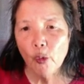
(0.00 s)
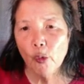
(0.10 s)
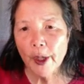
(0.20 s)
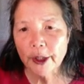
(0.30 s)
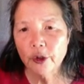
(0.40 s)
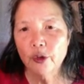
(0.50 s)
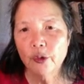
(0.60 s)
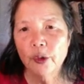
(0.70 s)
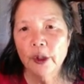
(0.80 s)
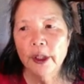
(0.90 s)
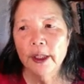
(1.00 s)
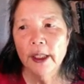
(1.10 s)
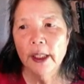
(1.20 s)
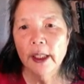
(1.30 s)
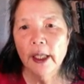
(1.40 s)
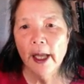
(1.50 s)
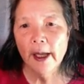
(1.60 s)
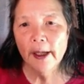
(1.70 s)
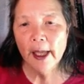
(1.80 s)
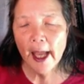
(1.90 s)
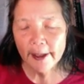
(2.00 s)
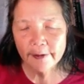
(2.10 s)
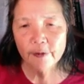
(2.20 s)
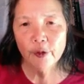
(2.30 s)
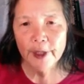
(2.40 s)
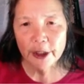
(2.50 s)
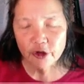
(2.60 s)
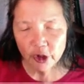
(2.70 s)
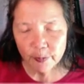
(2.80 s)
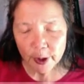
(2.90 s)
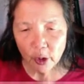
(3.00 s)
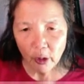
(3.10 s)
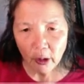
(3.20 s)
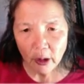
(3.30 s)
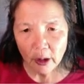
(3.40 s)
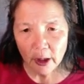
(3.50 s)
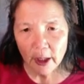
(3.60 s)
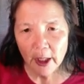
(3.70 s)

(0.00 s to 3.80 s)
when you ask for that judgment call.